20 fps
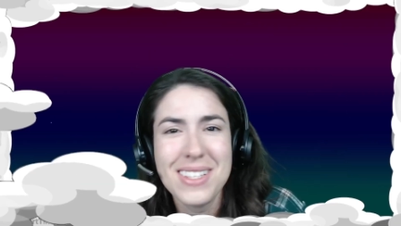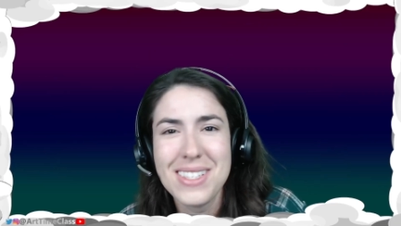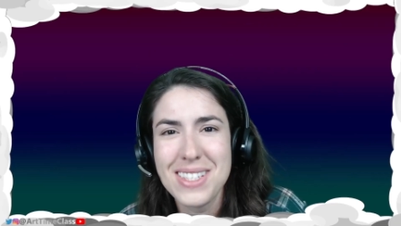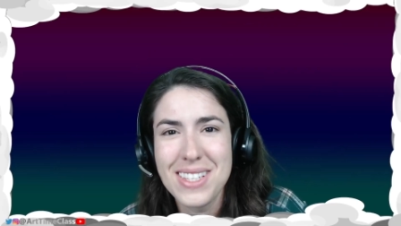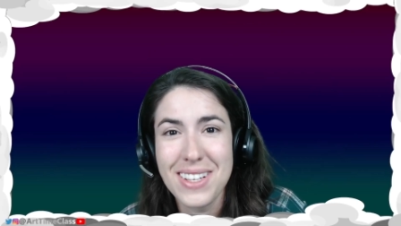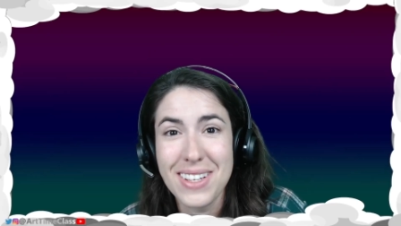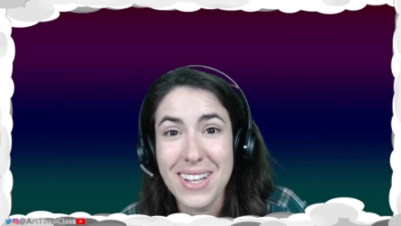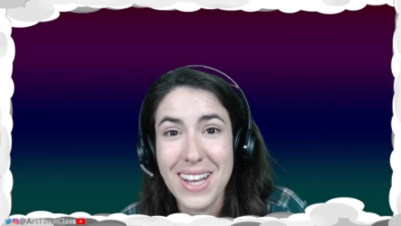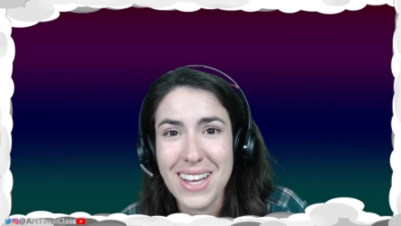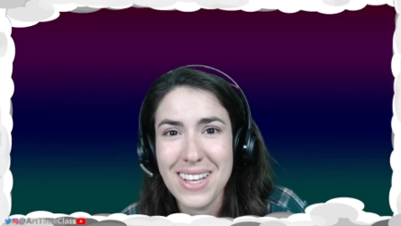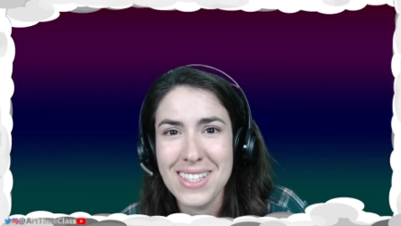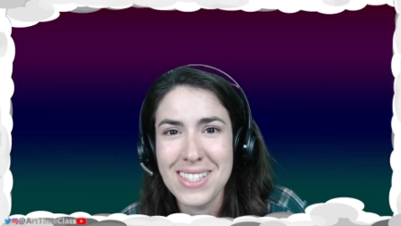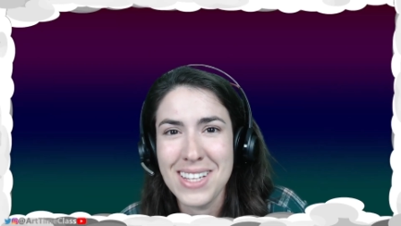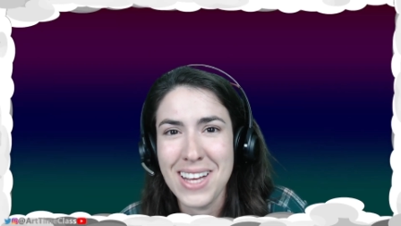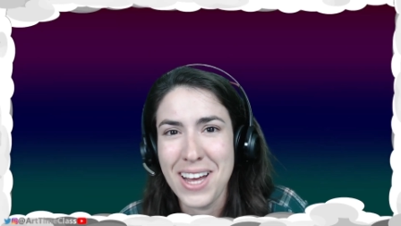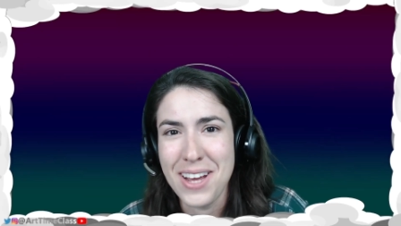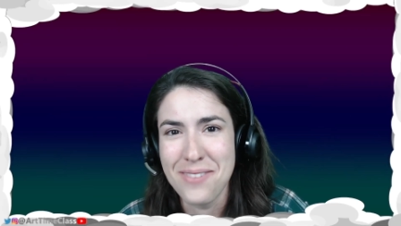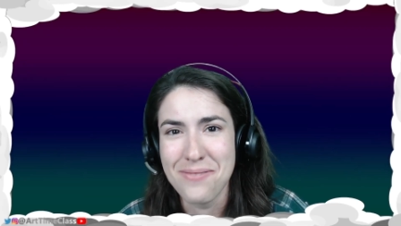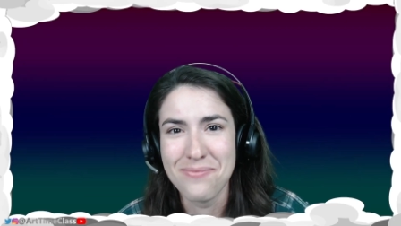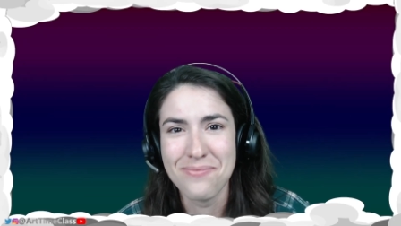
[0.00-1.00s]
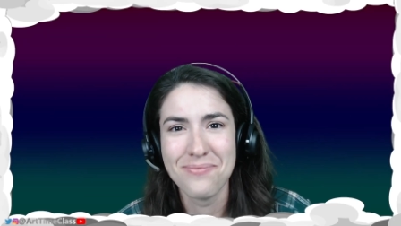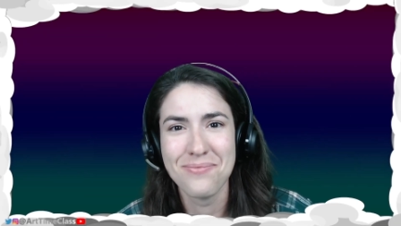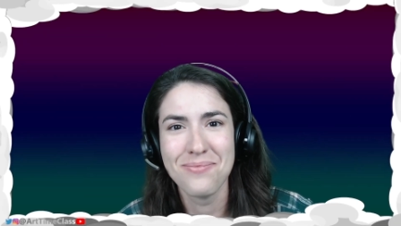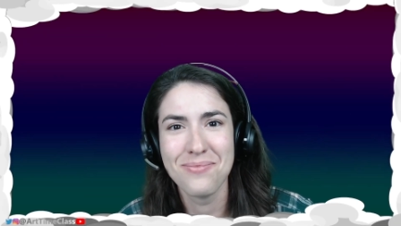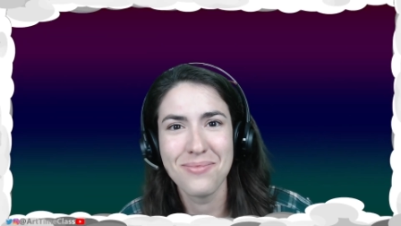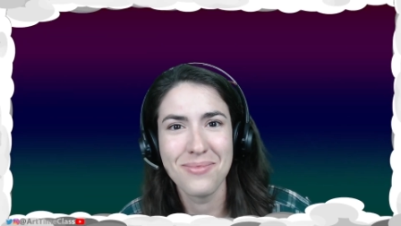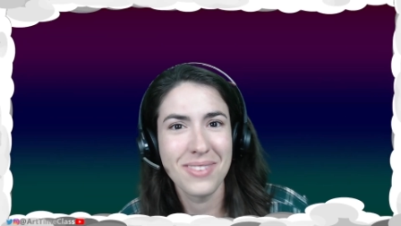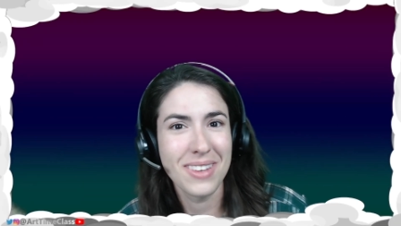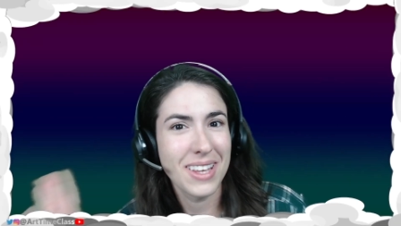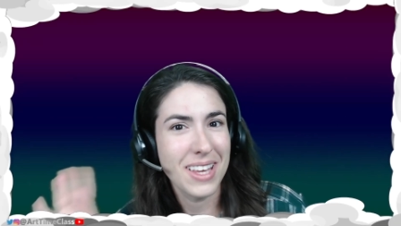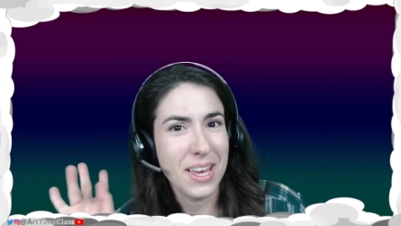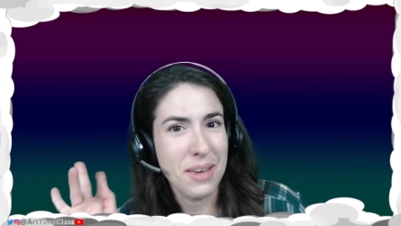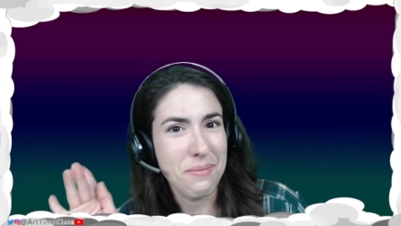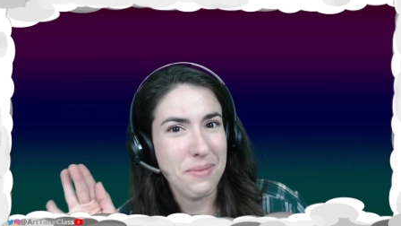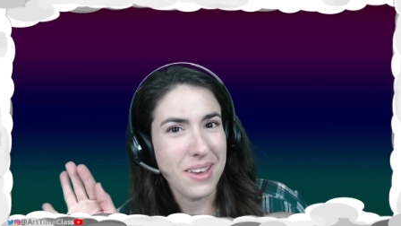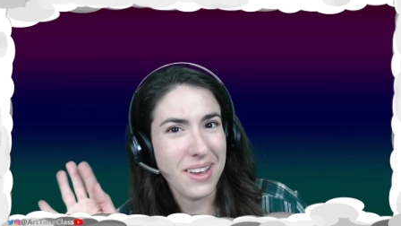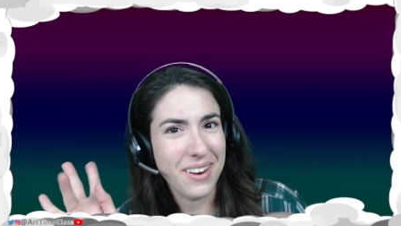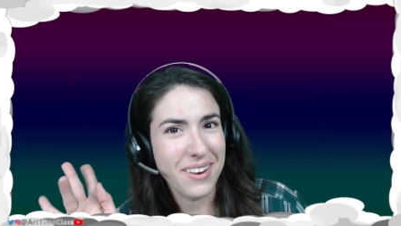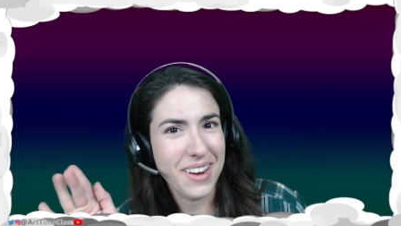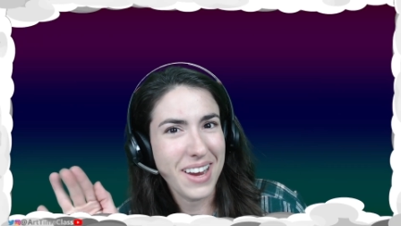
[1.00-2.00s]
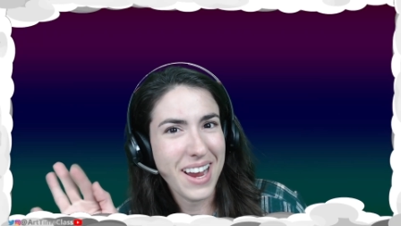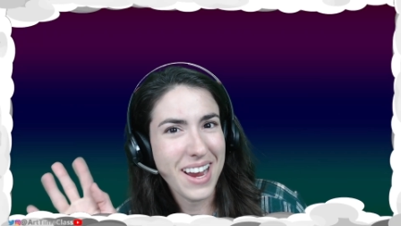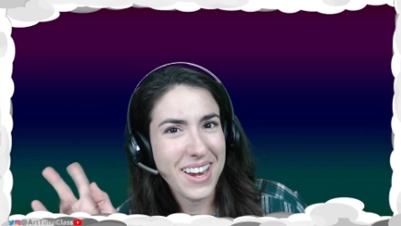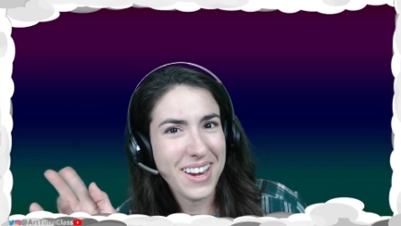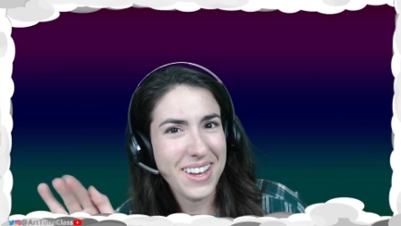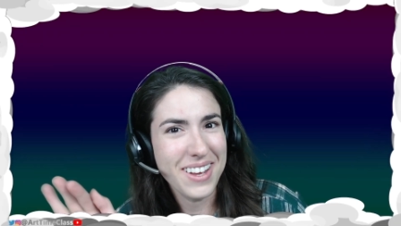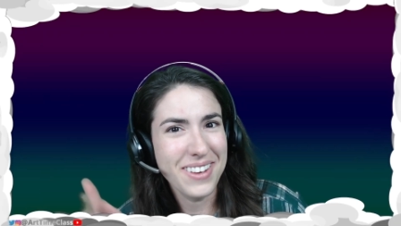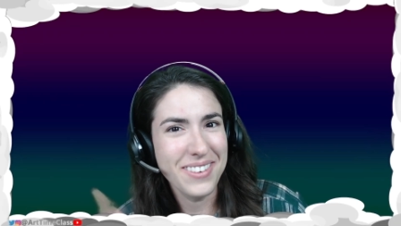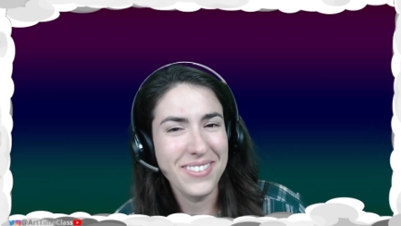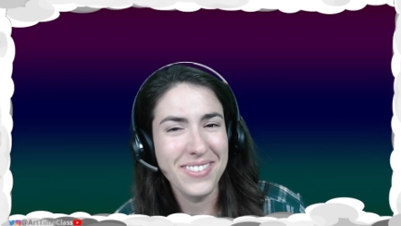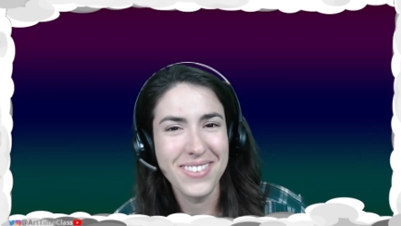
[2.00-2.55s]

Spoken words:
Till next time, keep being creative.